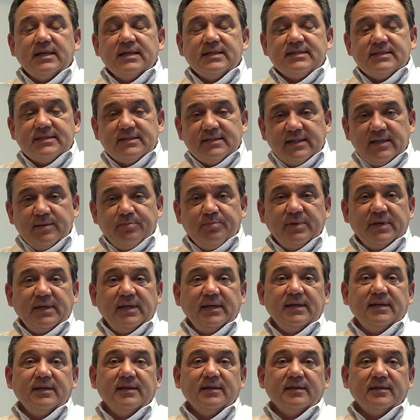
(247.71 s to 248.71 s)

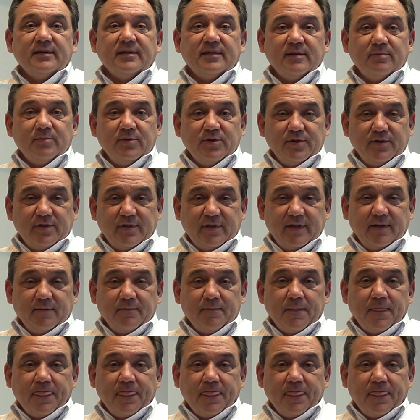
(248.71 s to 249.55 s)
sleepy community.